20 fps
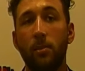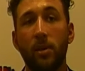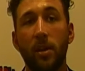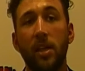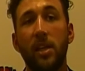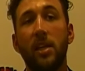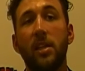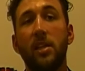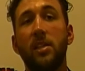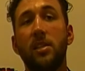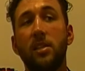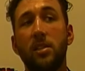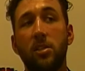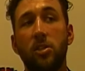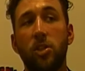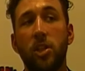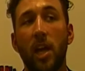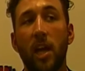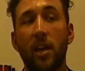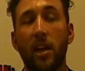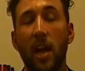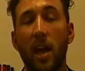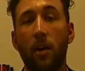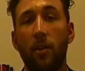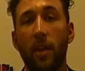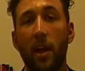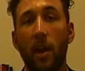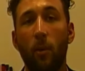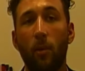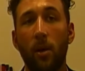Please check
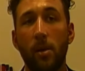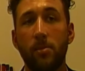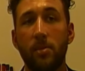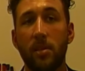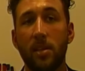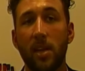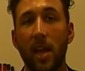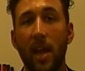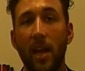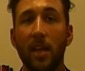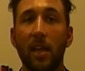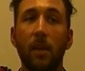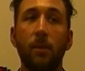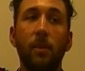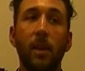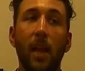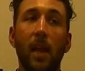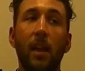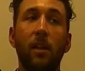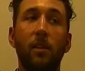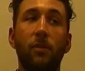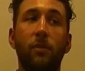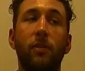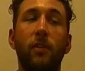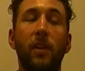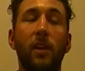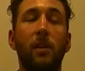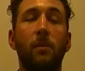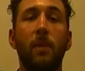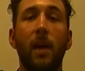out that website. Give me any
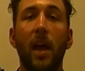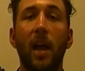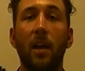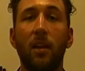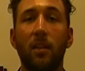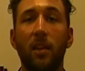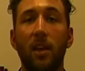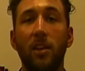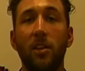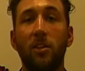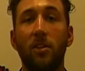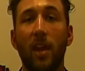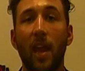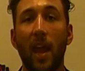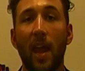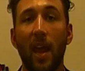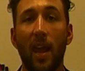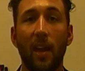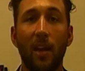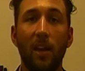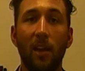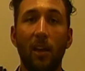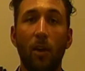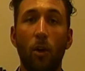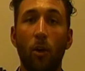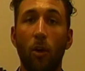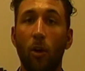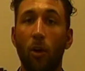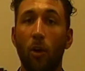feedback that you can.